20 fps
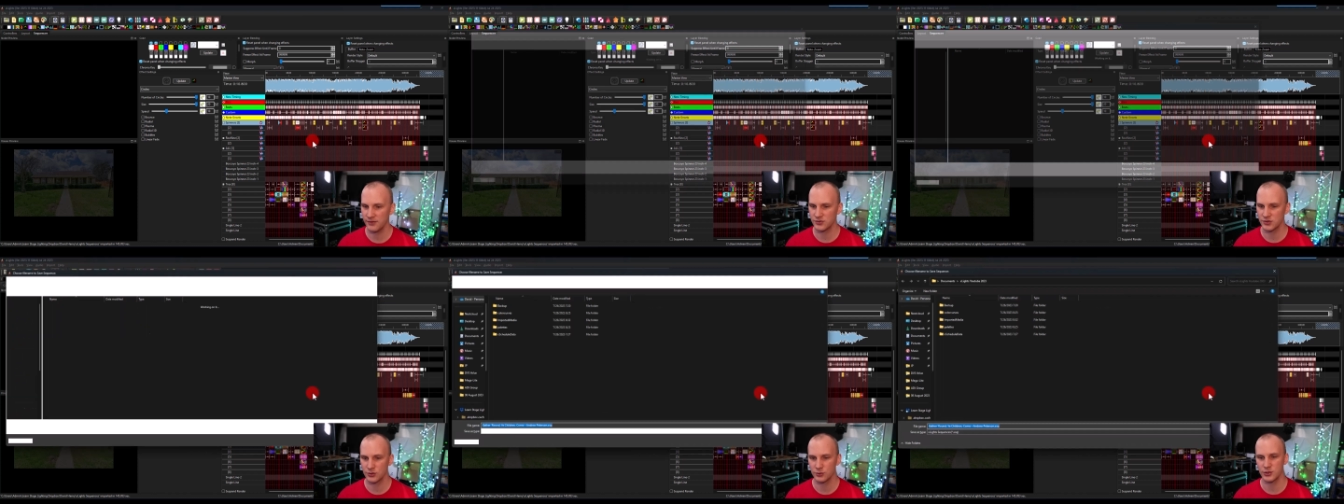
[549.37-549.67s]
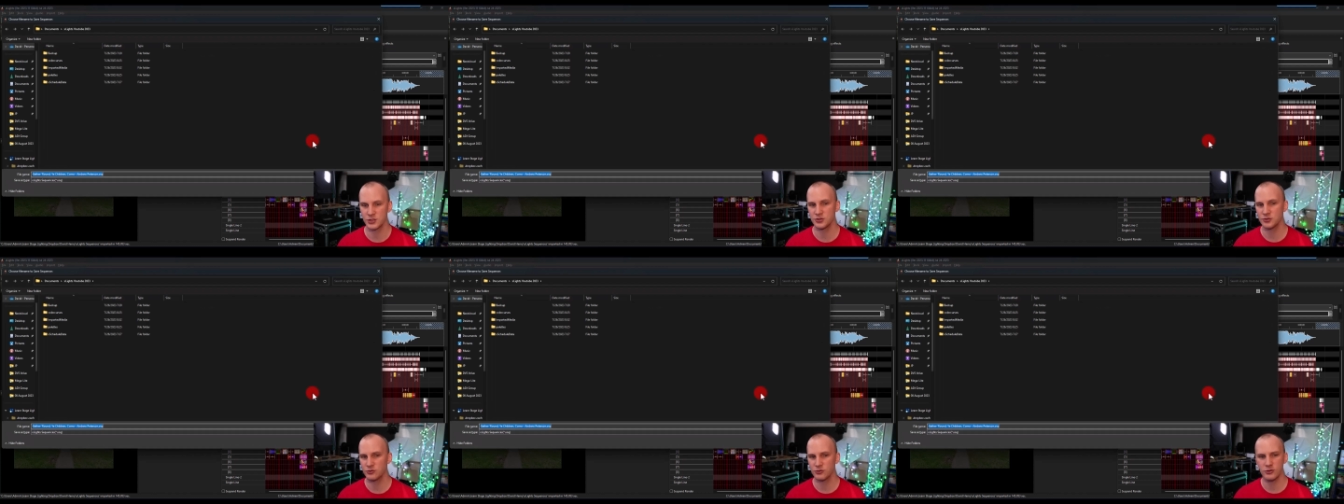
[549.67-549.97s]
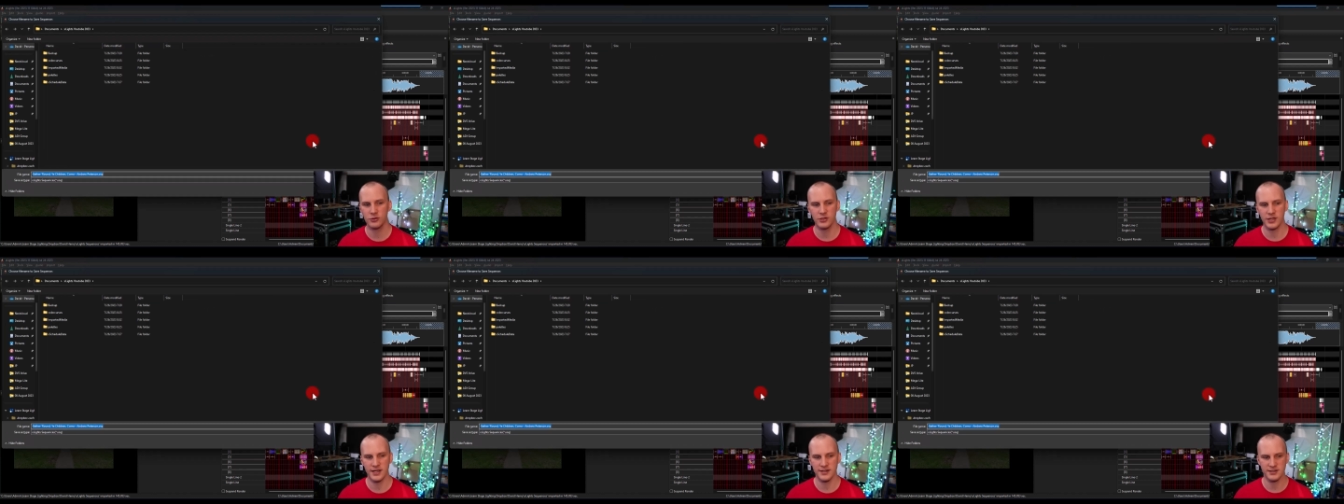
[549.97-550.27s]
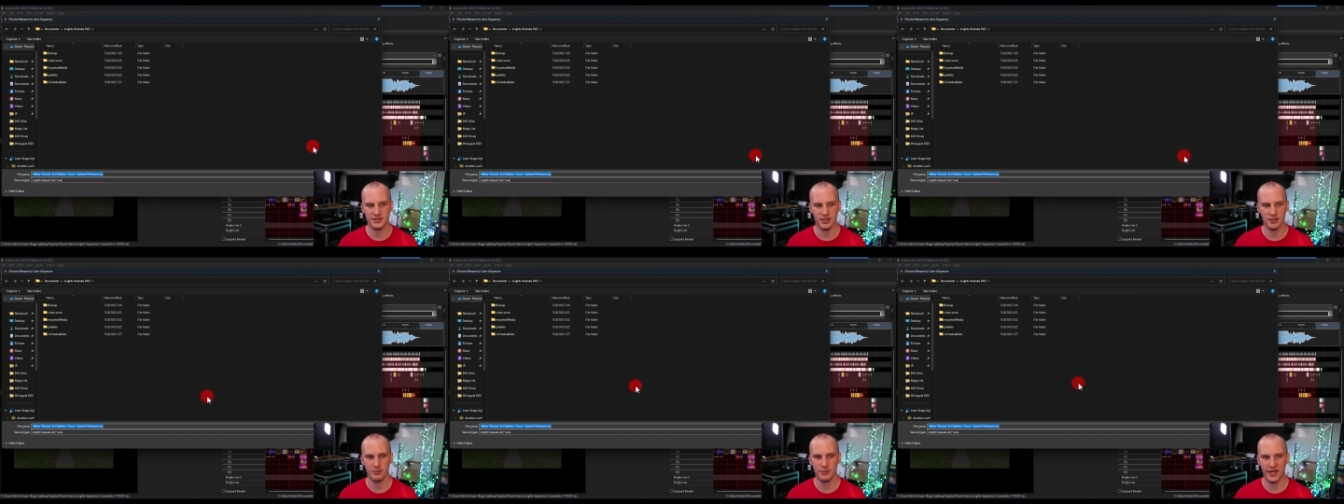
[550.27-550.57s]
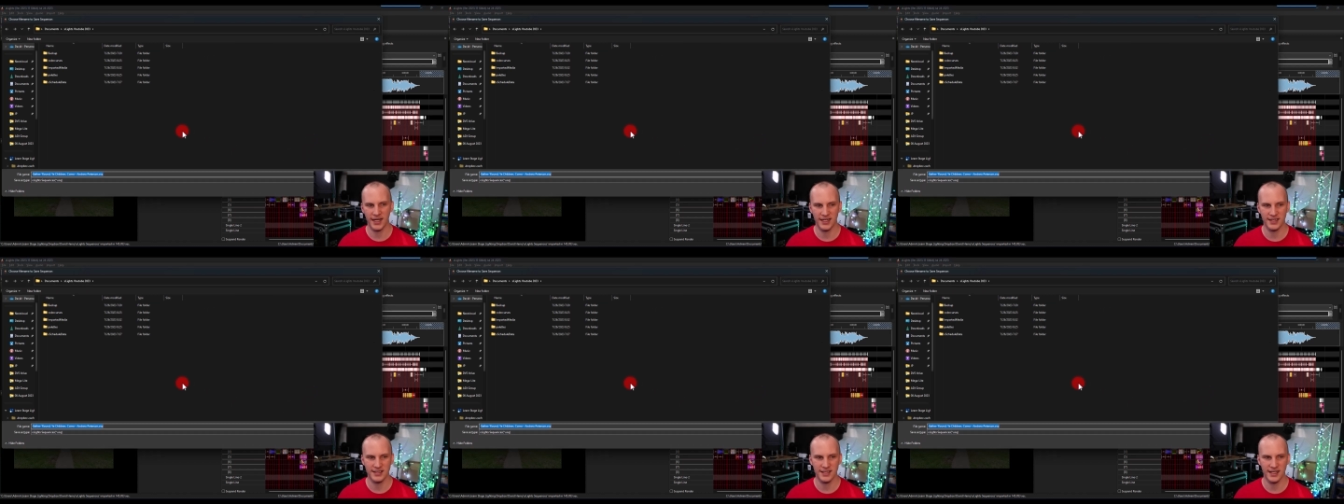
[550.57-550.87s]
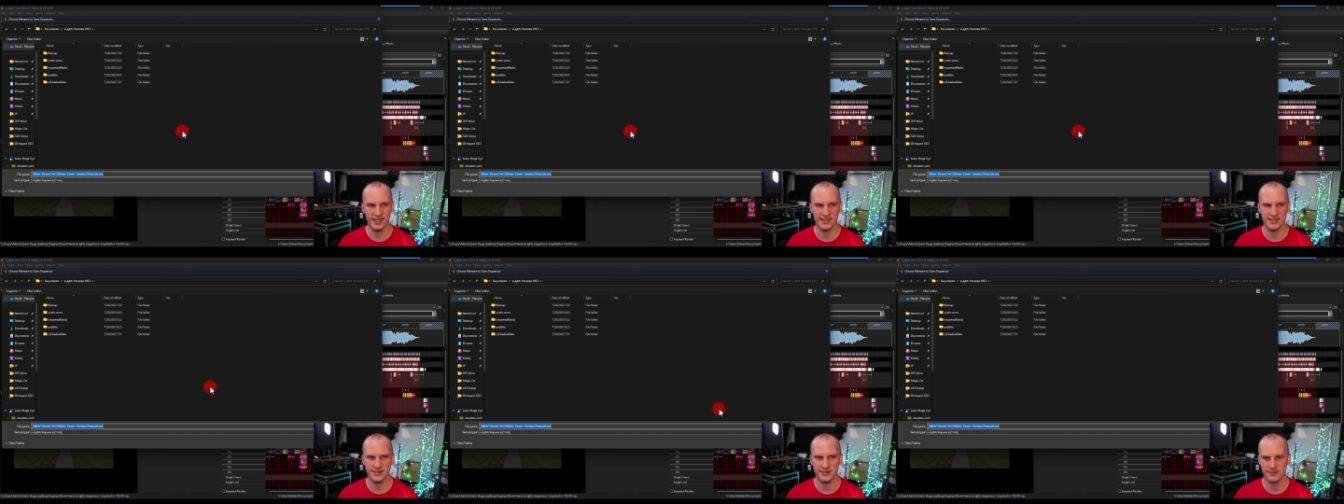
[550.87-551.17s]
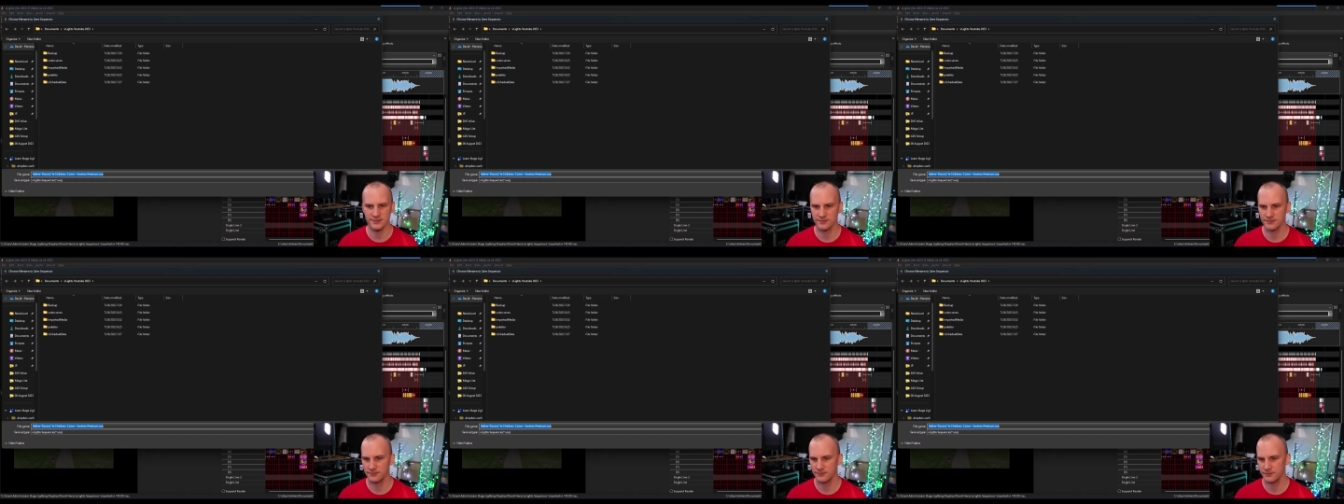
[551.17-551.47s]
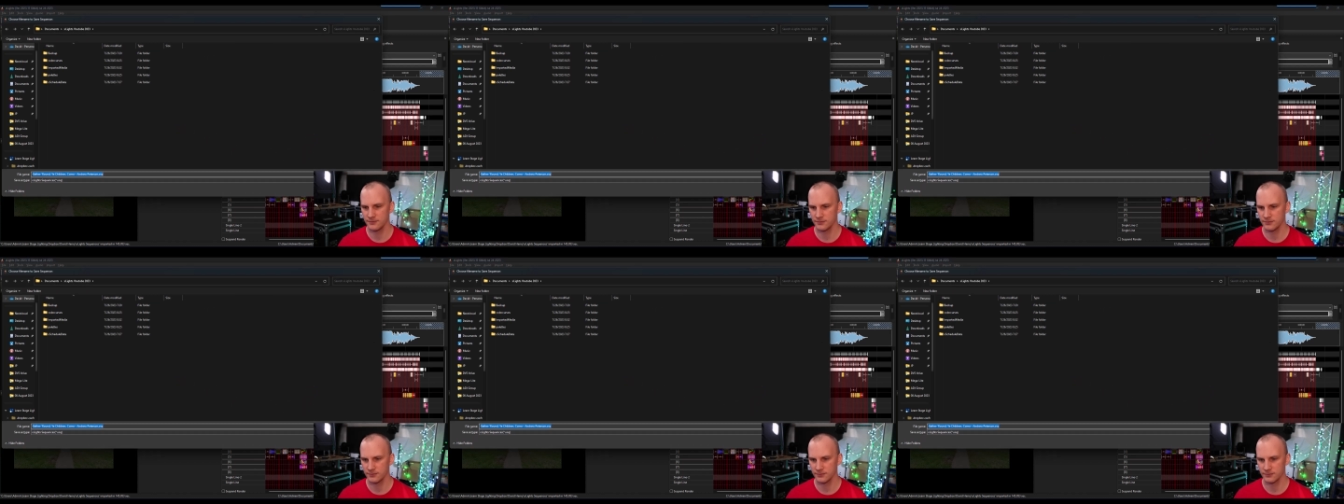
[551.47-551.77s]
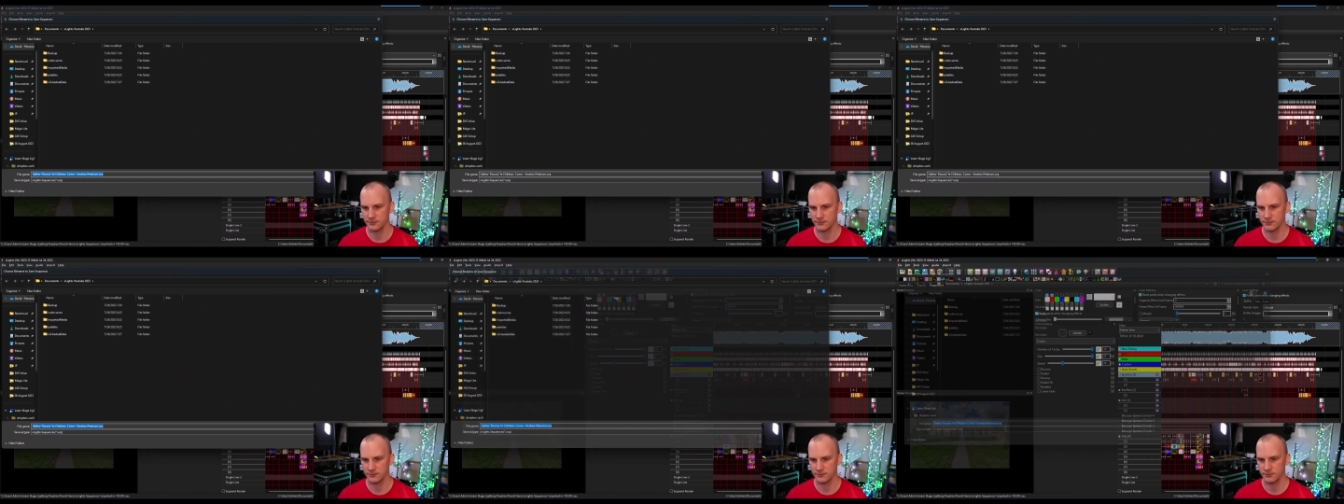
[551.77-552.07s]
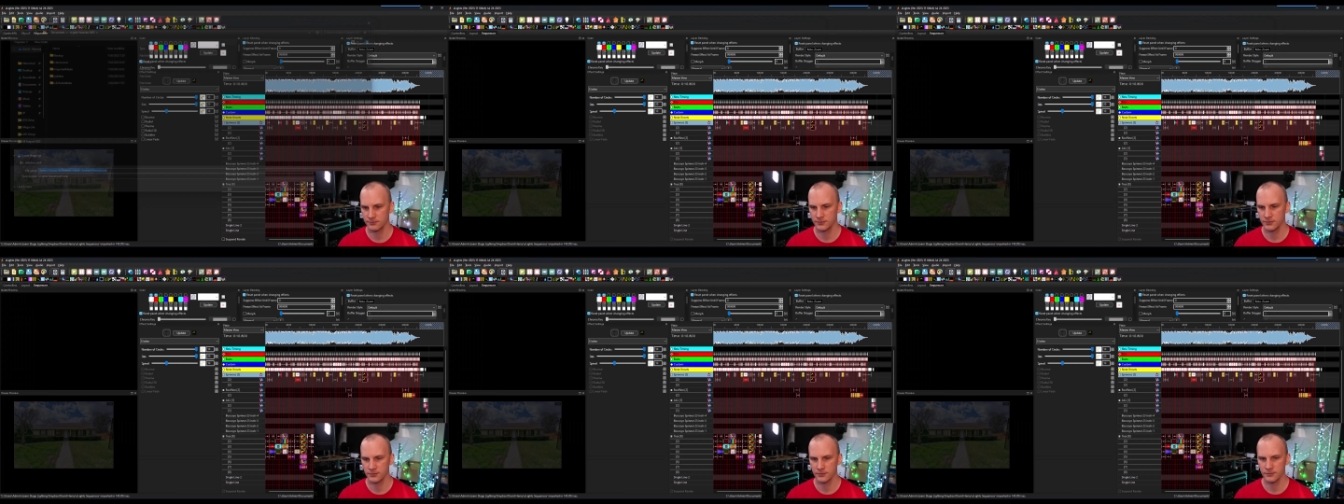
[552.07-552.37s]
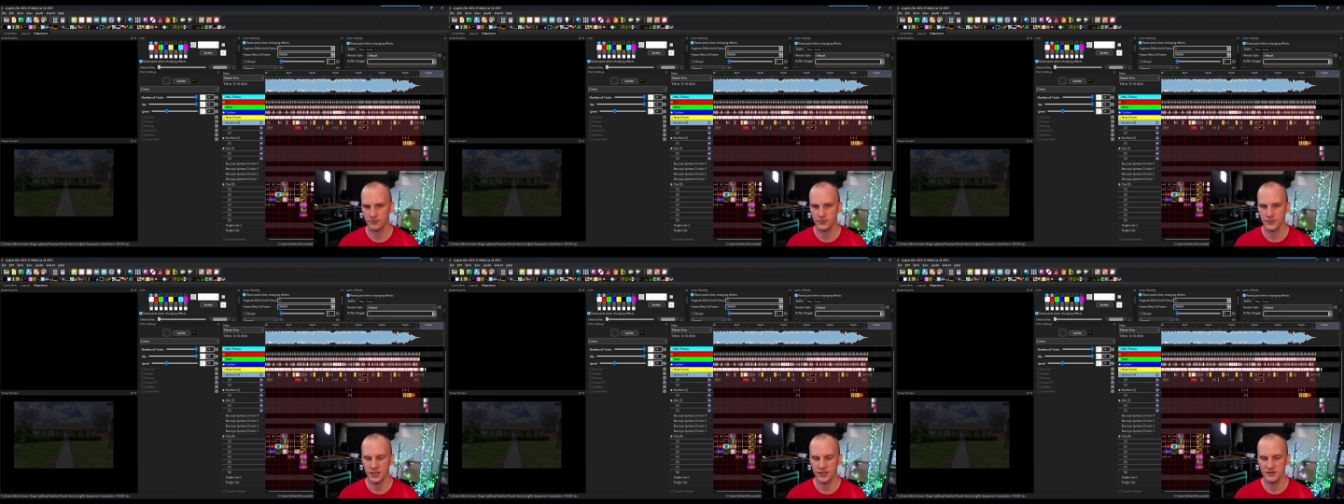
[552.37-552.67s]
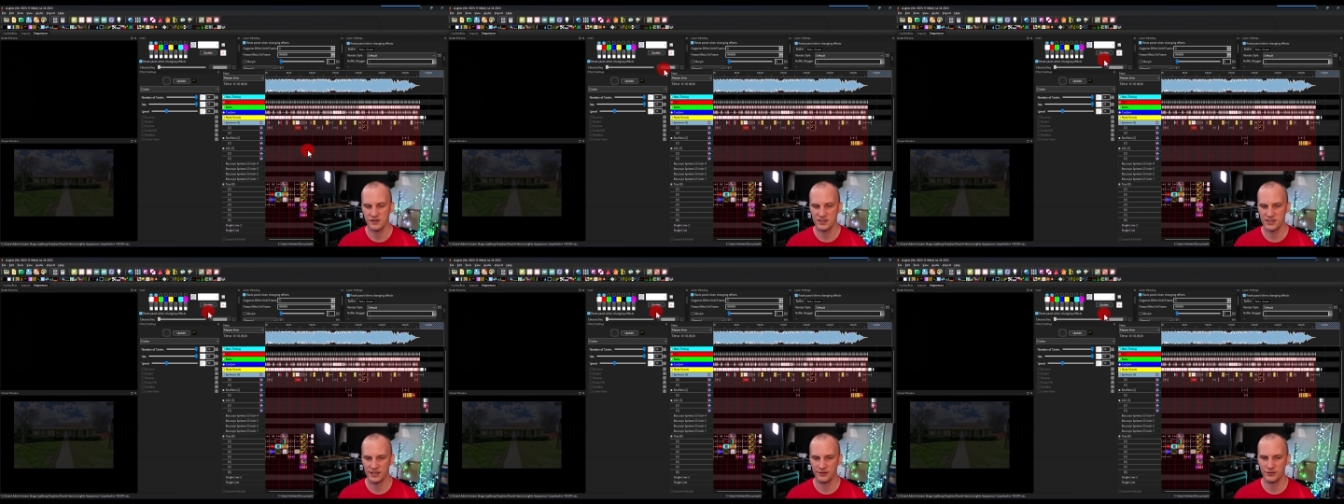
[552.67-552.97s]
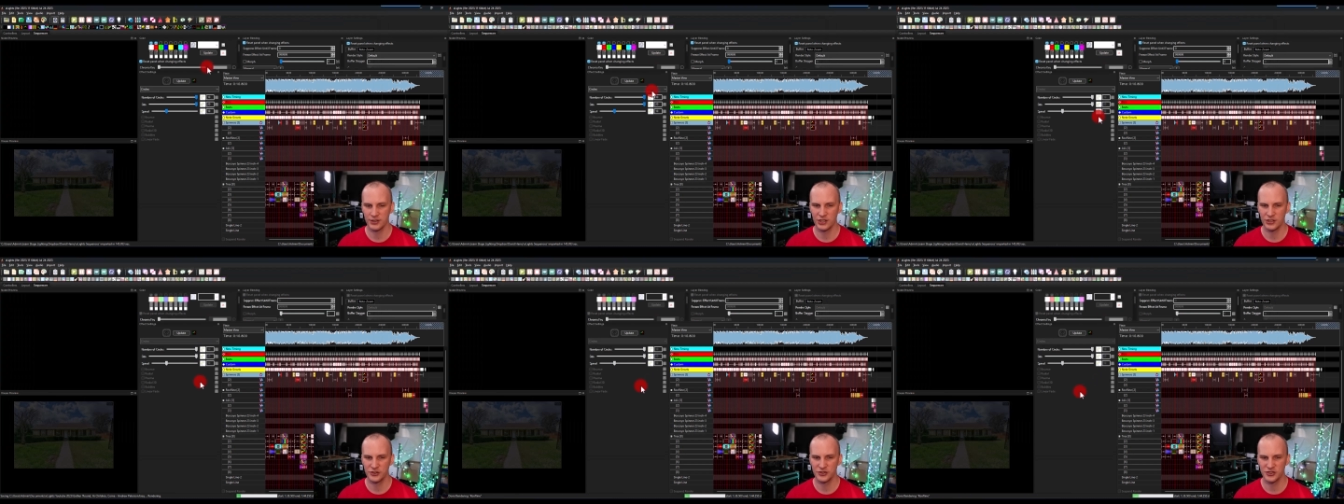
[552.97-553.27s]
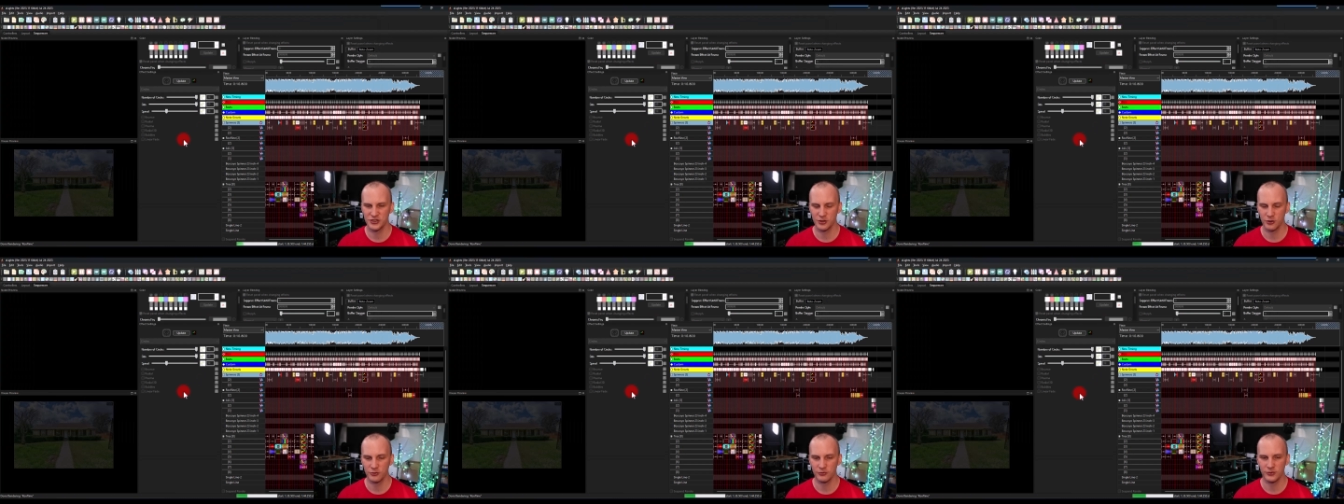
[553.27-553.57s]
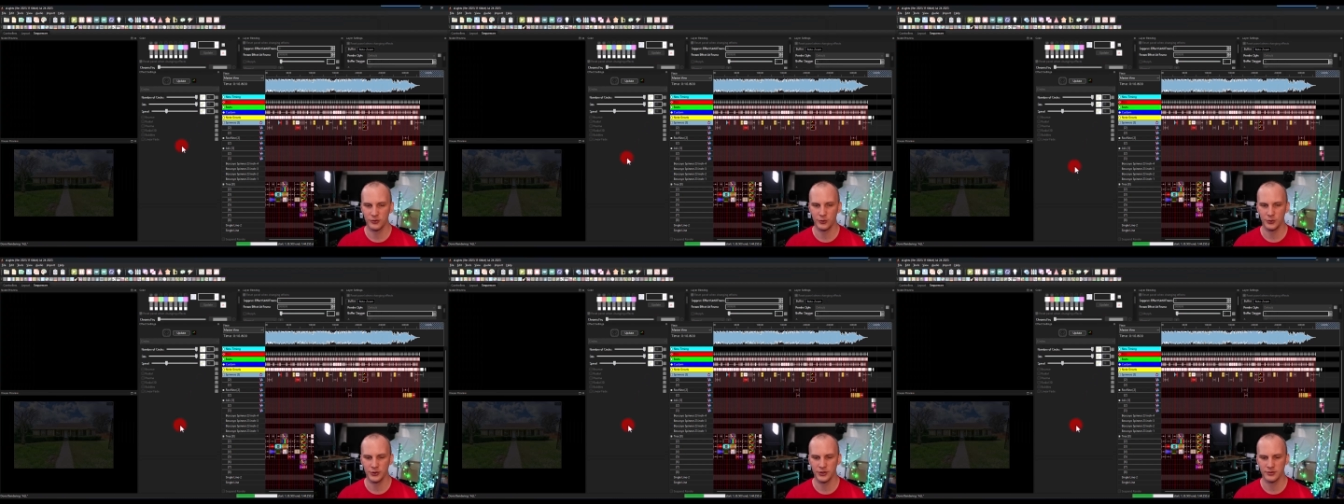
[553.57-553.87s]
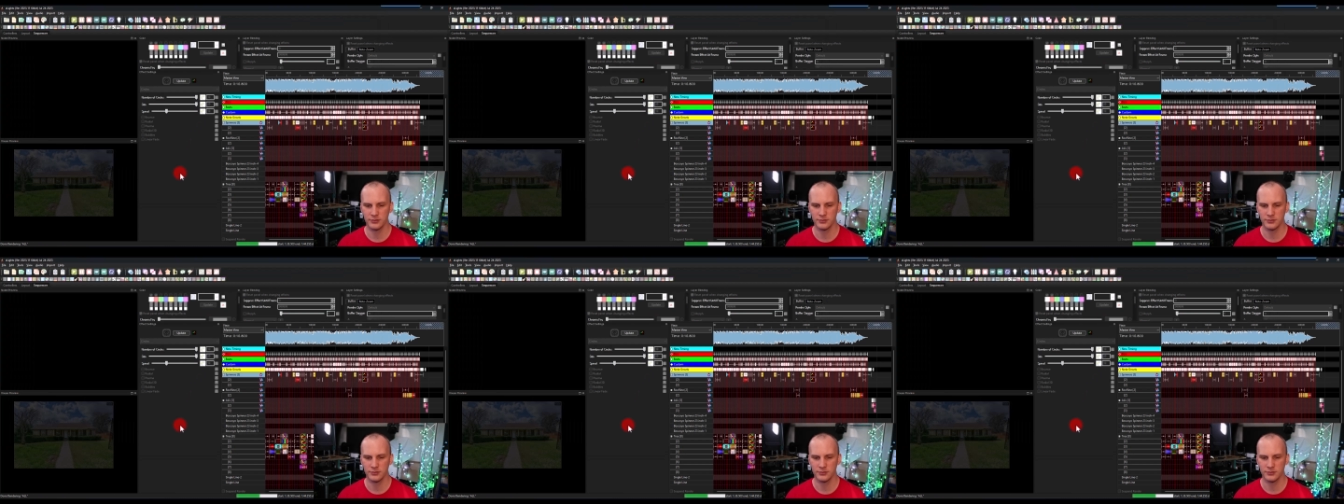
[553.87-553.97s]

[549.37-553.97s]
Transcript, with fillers: So Control S, Command S, save it in your show folder.